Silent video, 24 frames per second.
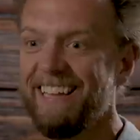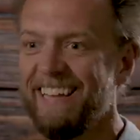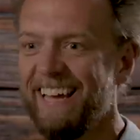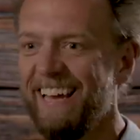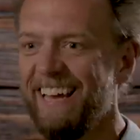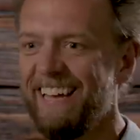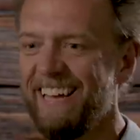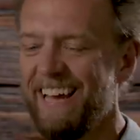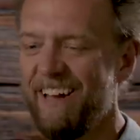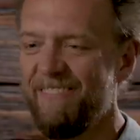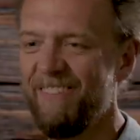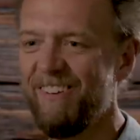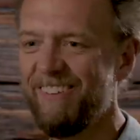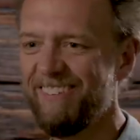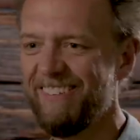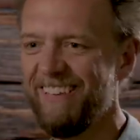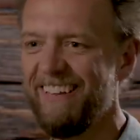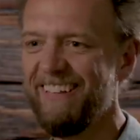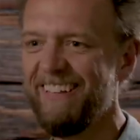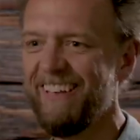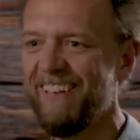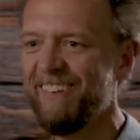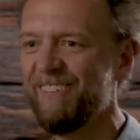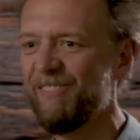Like, have you
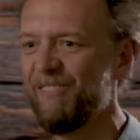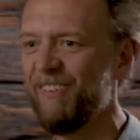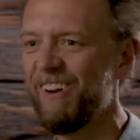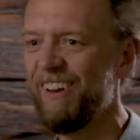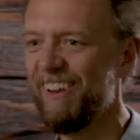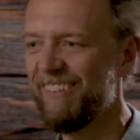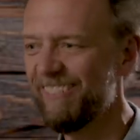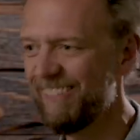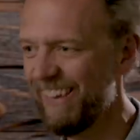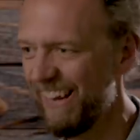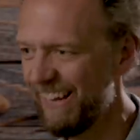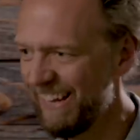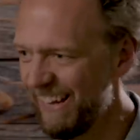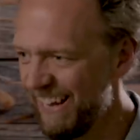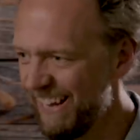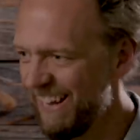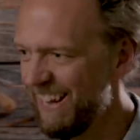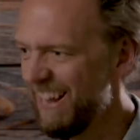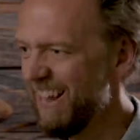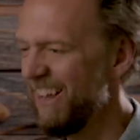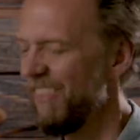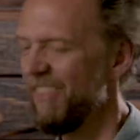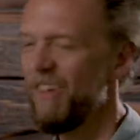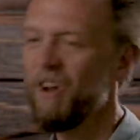seen this? Where it's like,
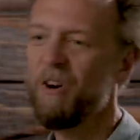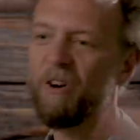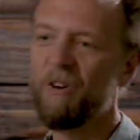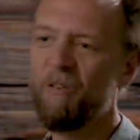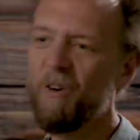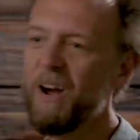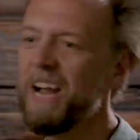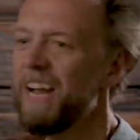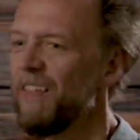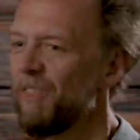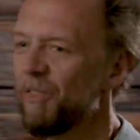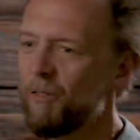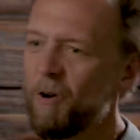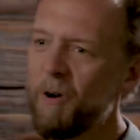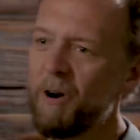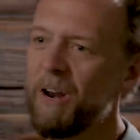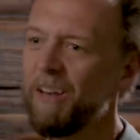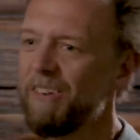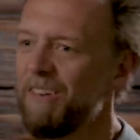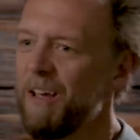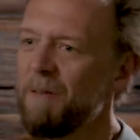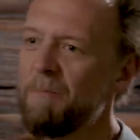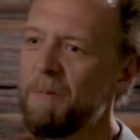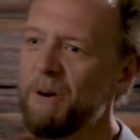they're great at
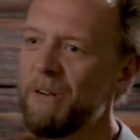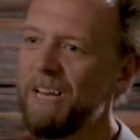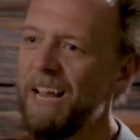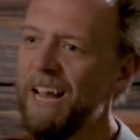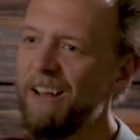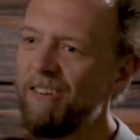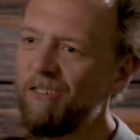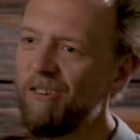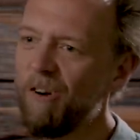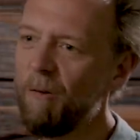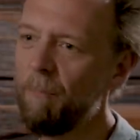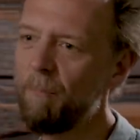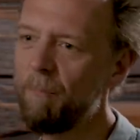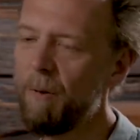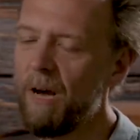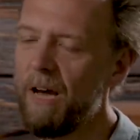throwing a temper tantrum.